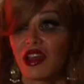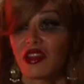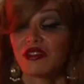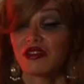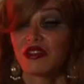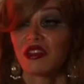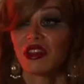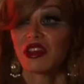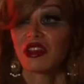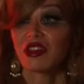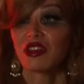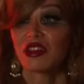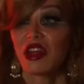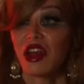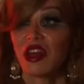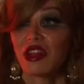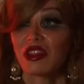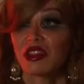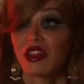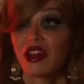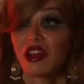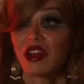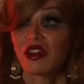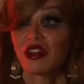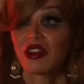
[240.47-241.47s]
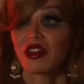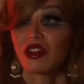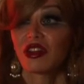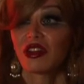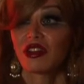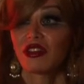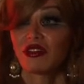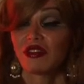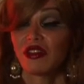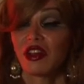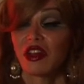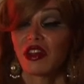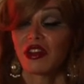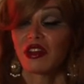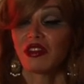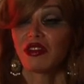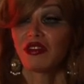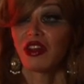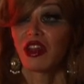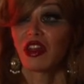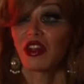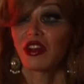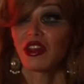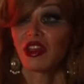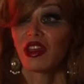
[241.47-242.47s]
I feel that they're very,
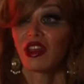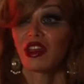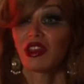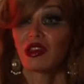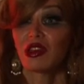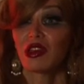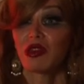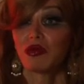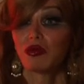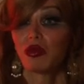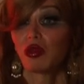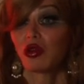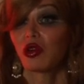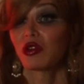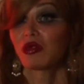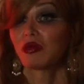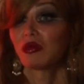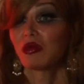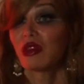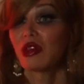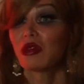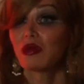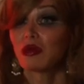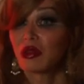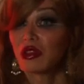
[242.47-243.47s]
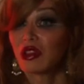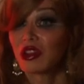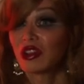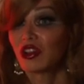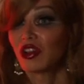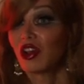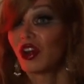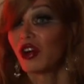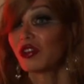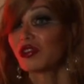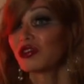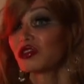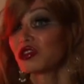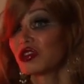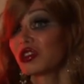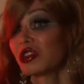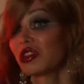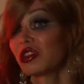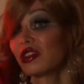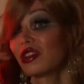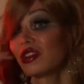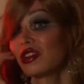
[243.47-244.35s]
very important people in culture.